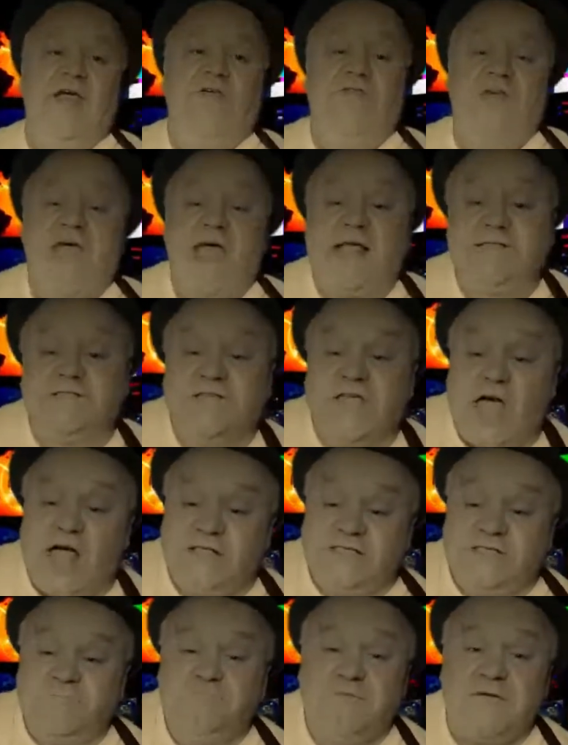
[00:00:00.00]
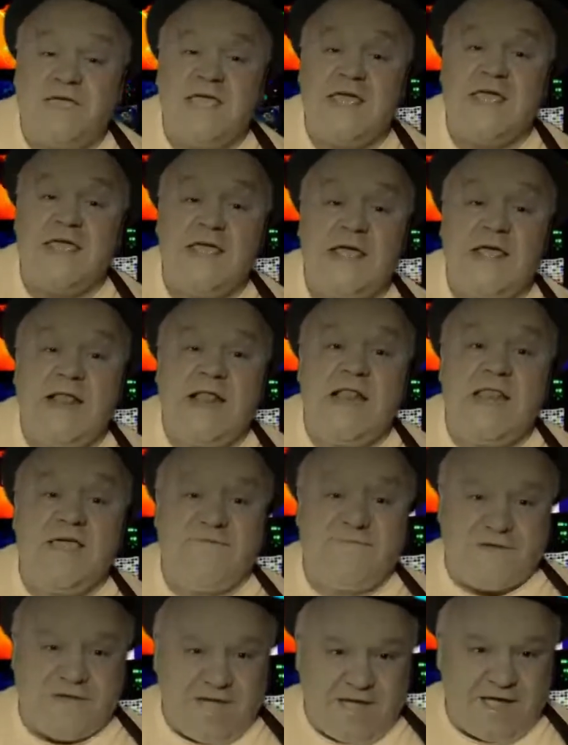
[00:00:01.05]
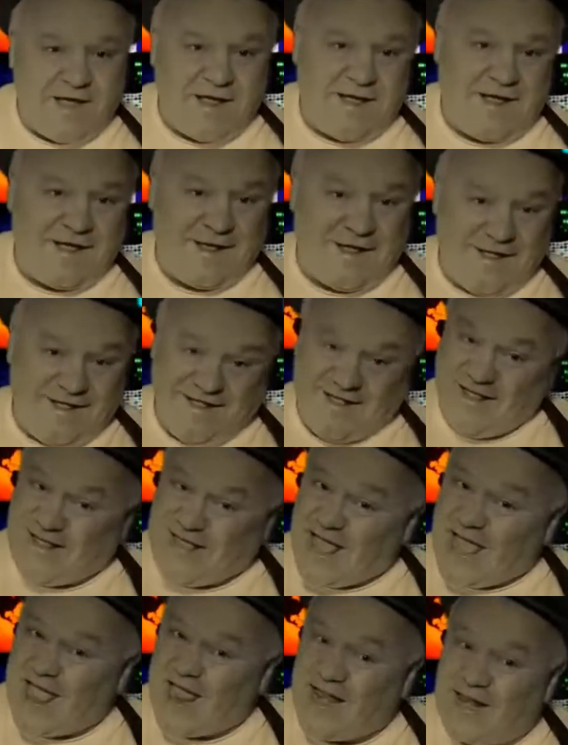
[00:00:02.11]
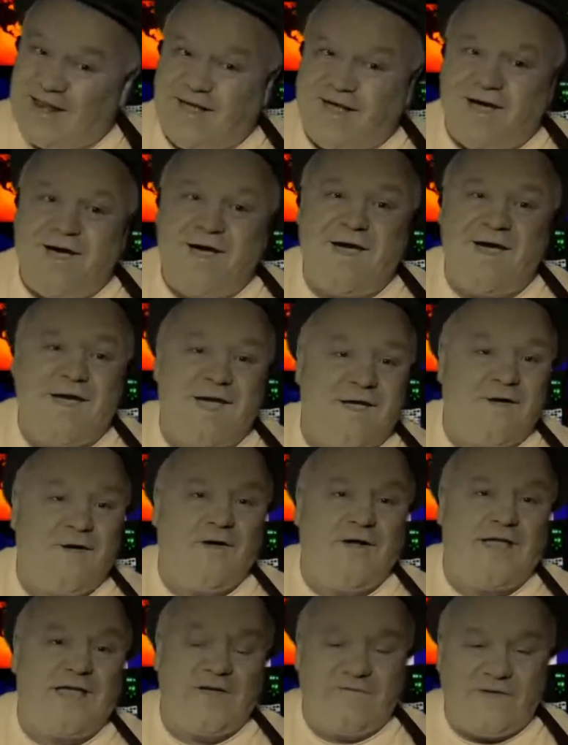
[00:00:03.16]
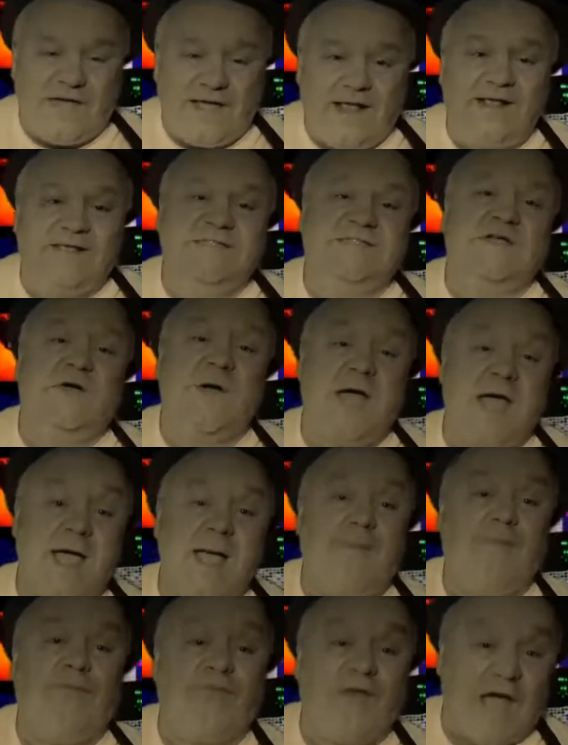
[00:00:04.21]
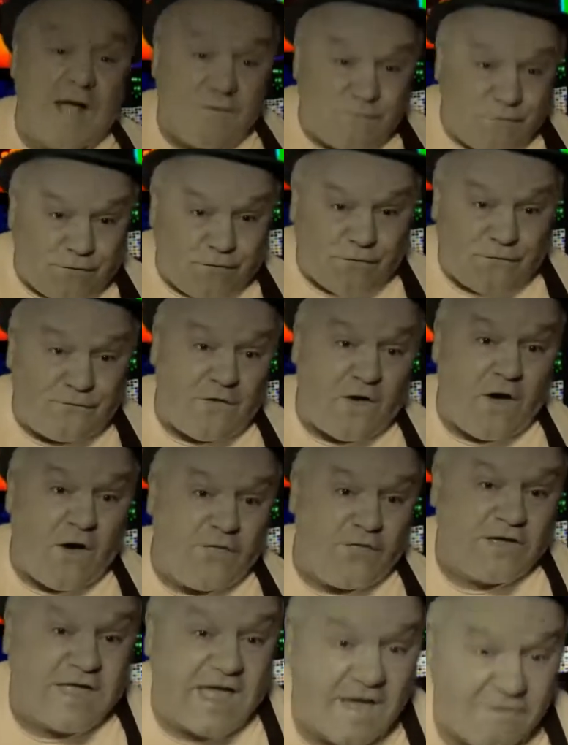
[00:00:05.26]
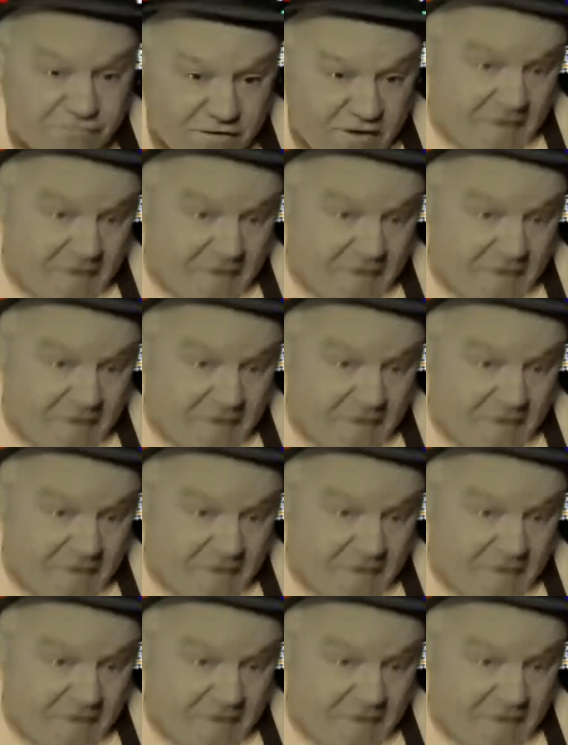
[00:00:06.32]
There's got to be a living, getting high on giving, so I'm thankful for the gift,